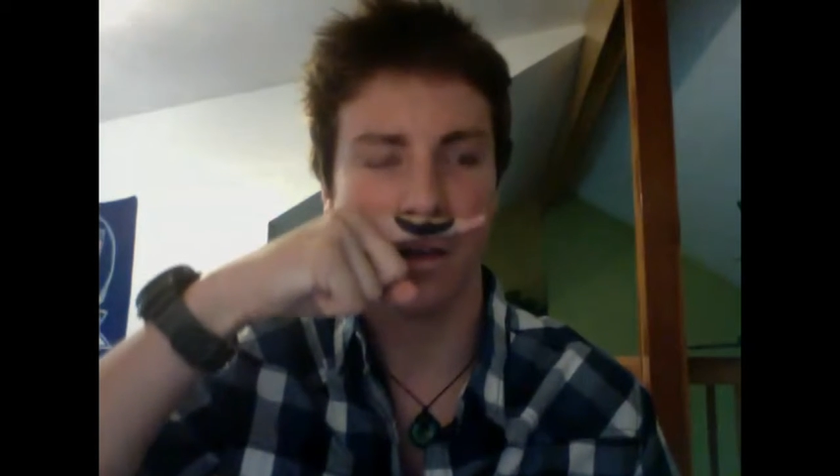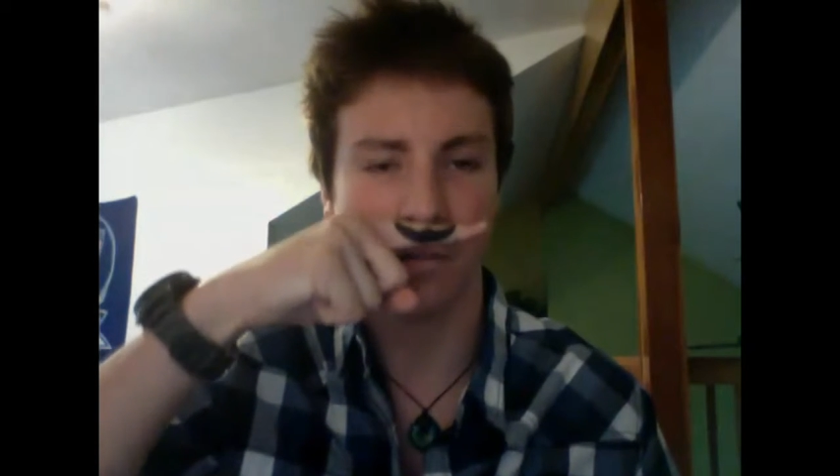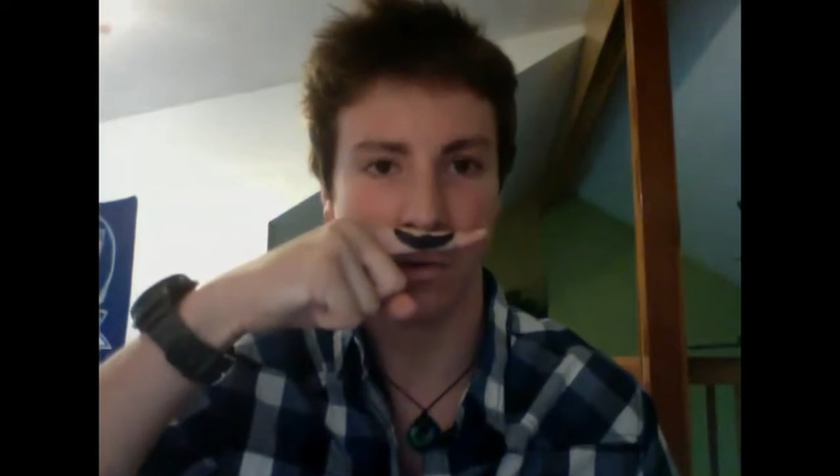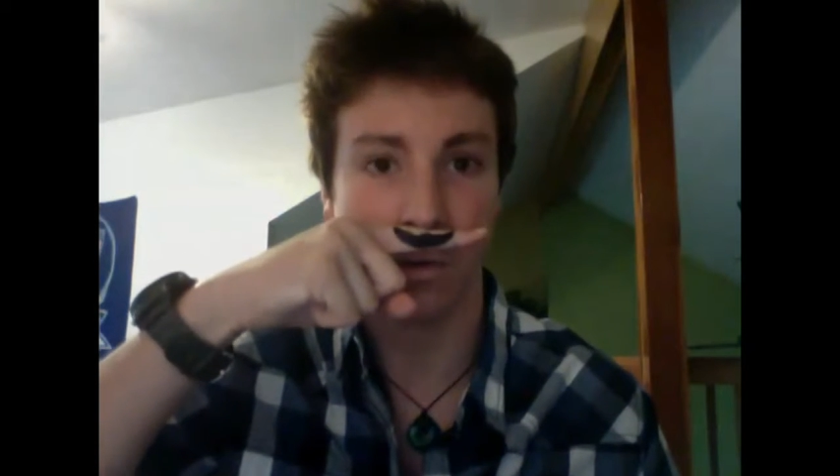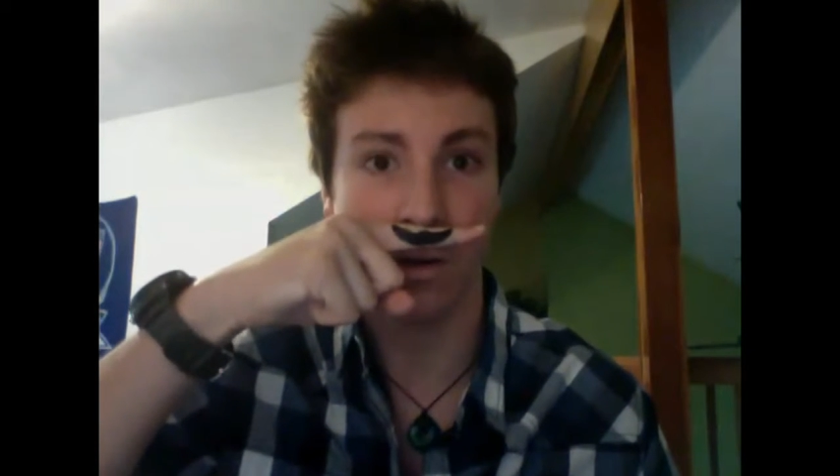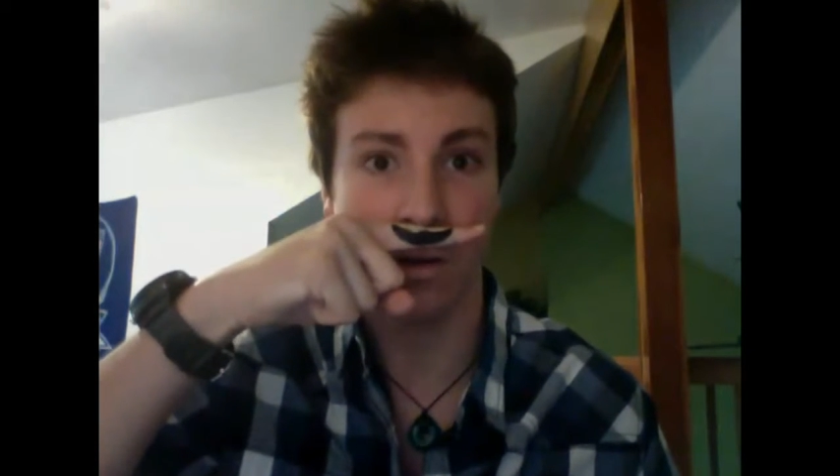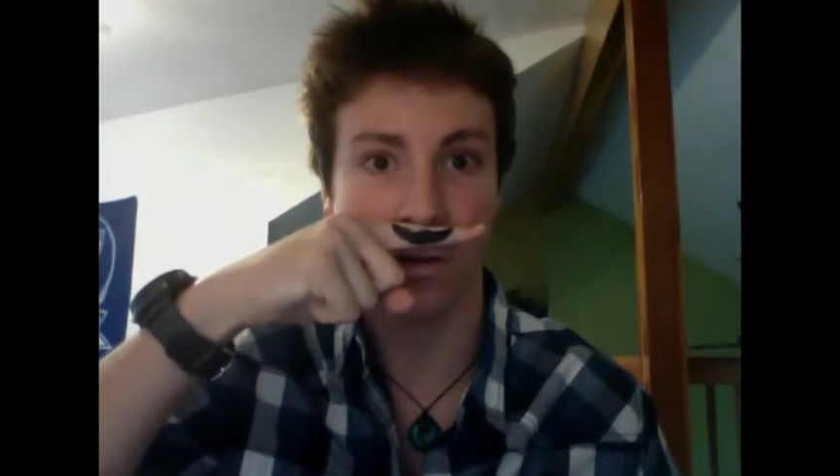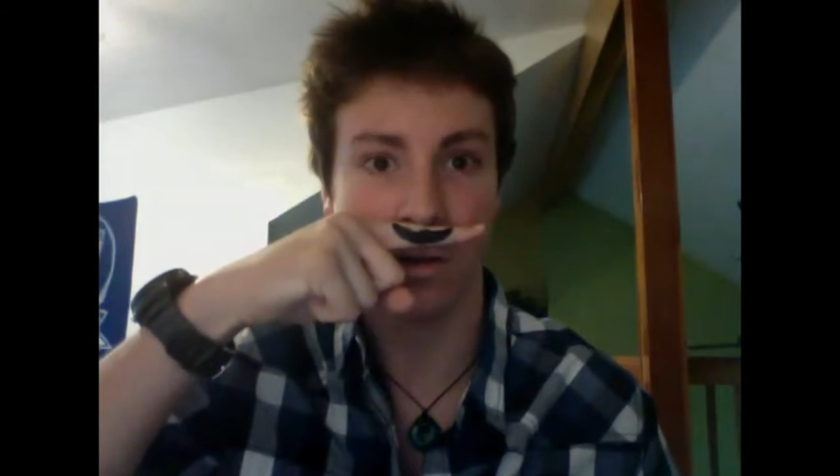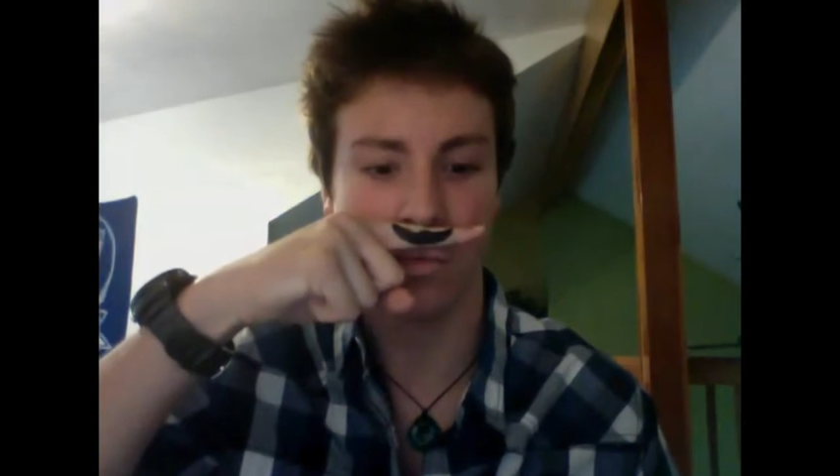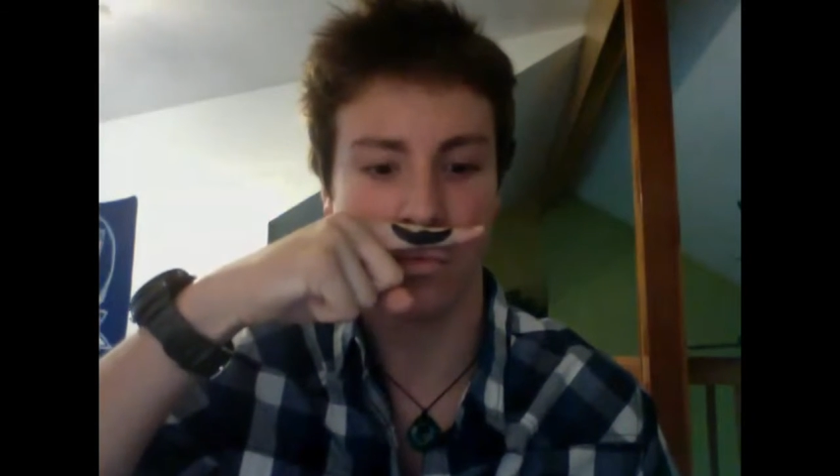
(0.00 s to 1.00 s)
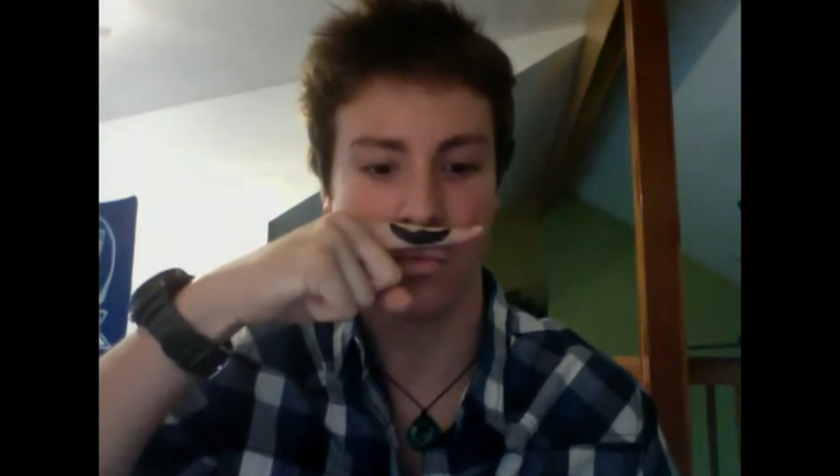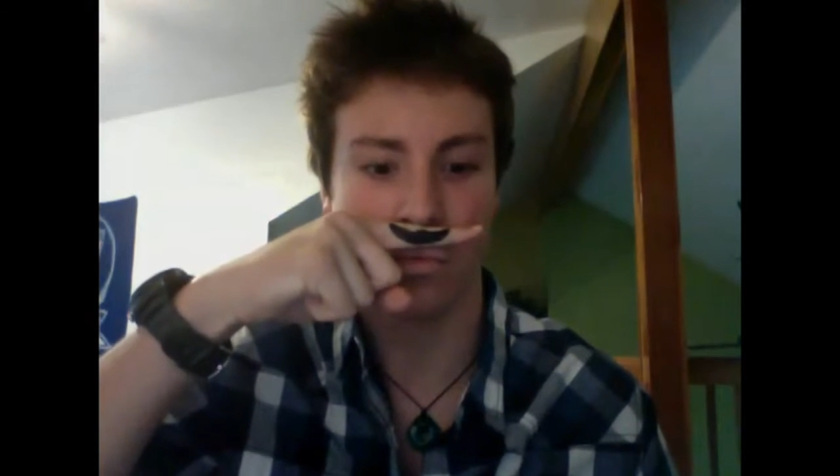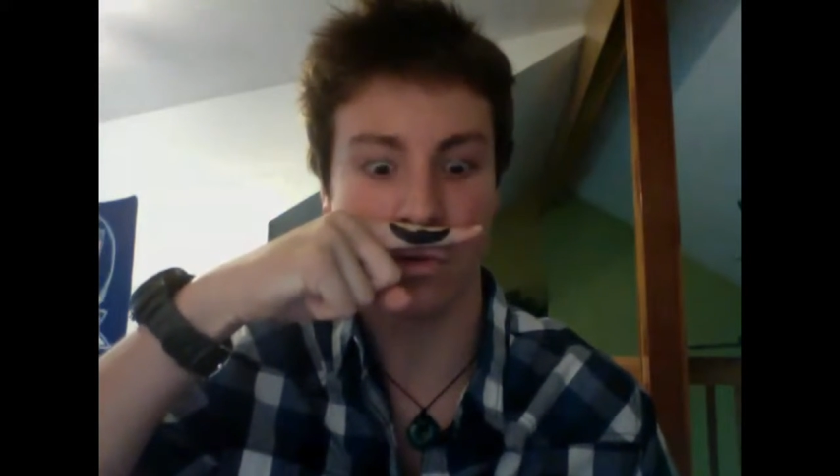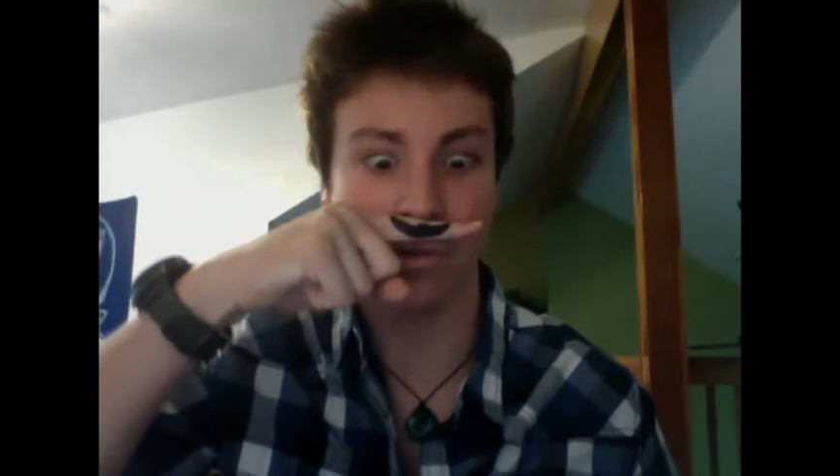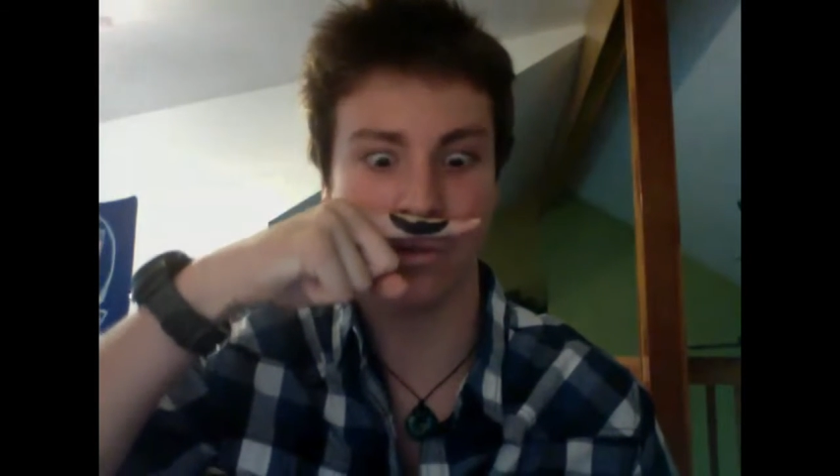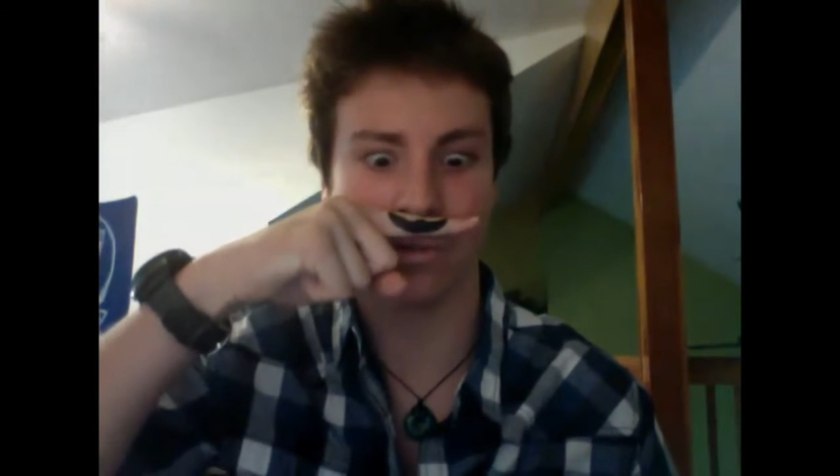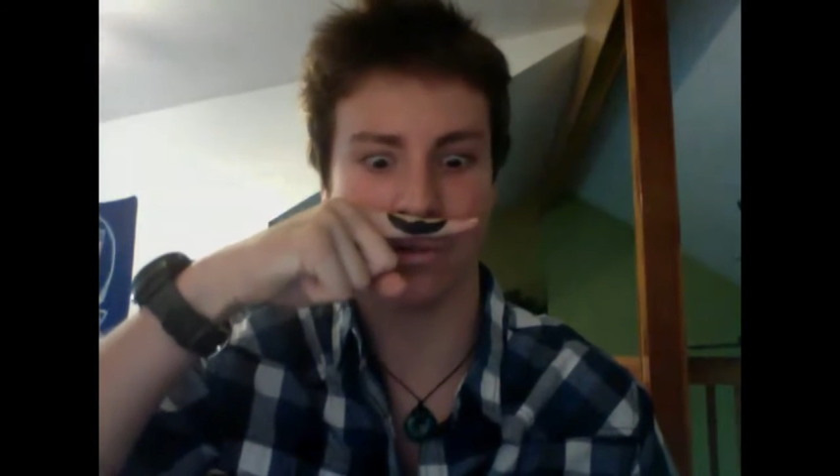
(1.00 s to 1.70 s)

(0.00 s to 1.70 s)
it work? Ooh,